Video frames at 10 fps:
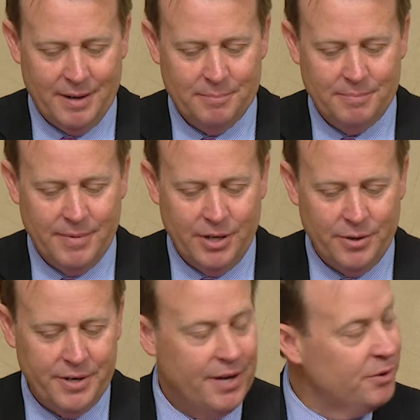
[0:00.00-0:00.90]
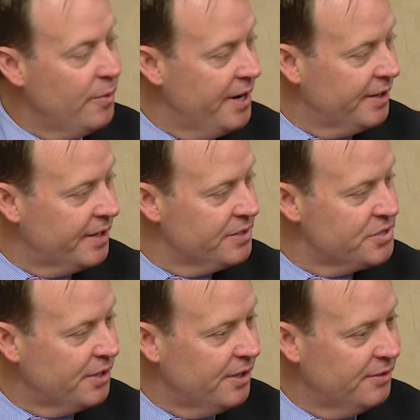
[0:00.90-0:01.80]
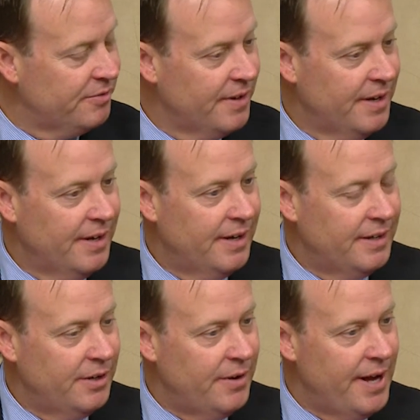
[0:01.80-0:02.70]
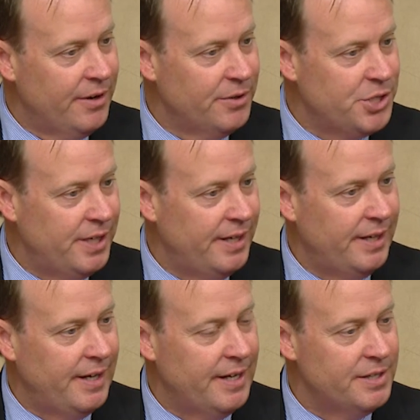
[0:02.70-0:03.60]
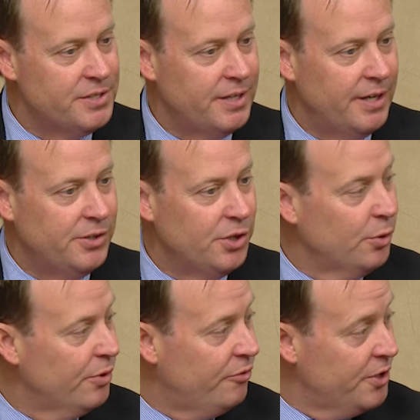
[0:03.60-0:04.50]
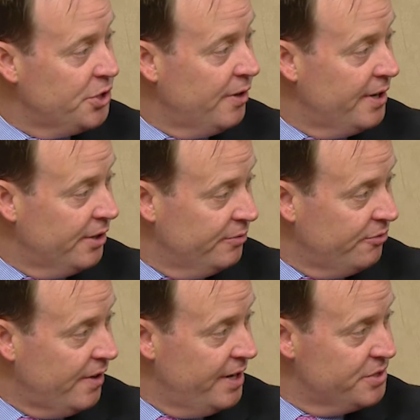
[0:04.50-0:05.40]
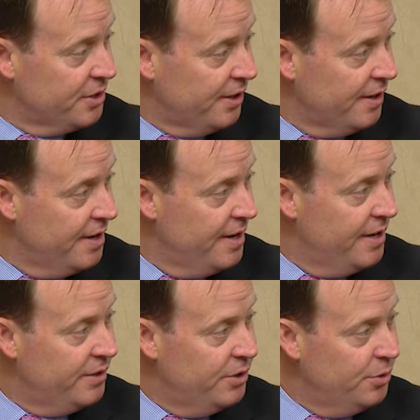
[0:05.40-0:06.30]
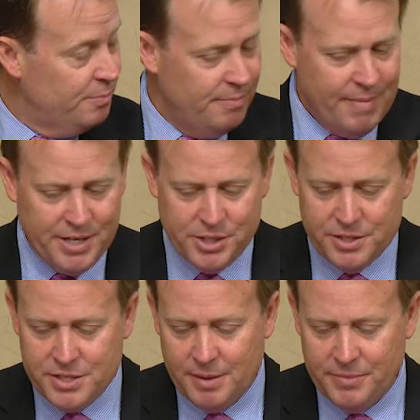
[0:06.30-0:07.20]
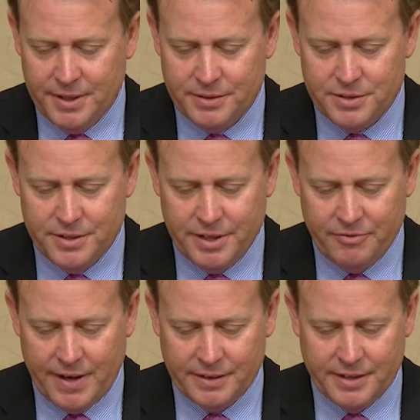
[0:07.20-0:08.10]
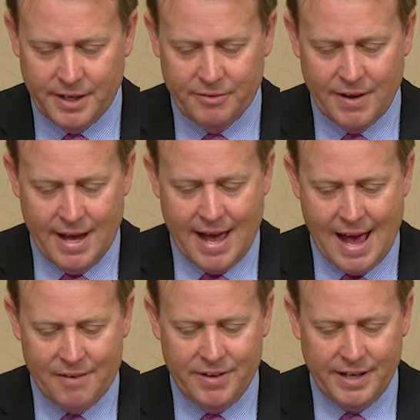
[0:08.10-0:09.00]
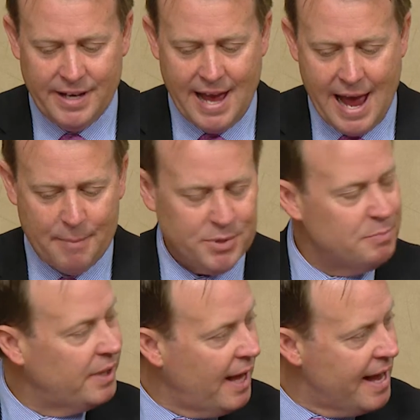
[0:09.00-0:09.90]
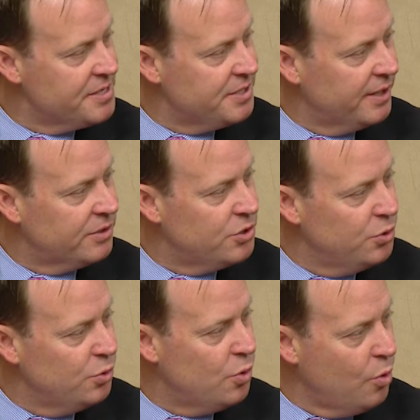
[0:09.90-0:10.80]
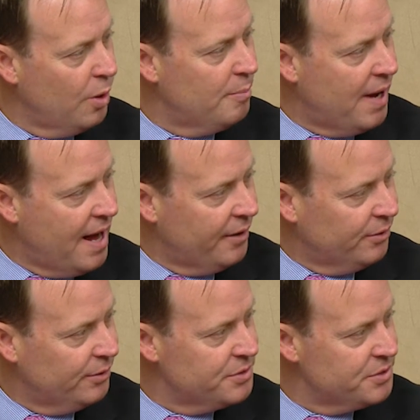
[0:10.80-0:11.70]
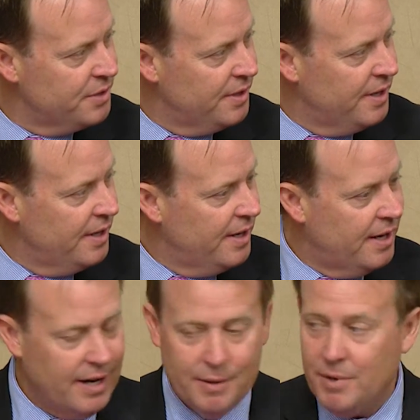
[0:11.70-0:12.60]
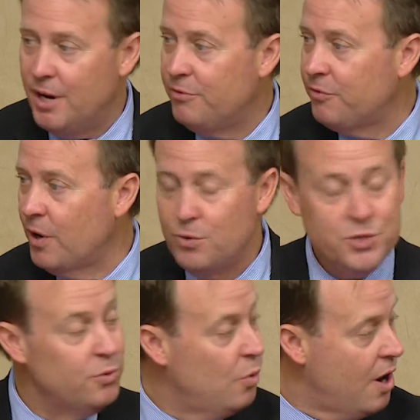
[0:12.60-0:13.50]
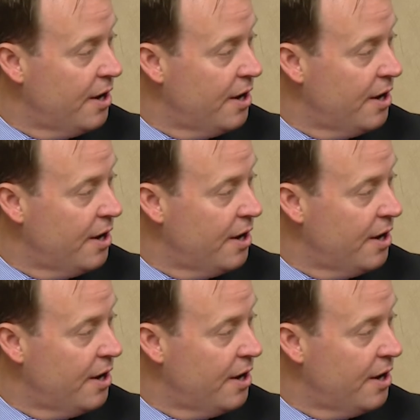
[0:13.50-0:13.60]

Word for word: um, you know, another way to conserve, you know, energy is in your refrigerator and freezer. You mentioned something to the effect of having capped plastic two quart bottles um, of frozen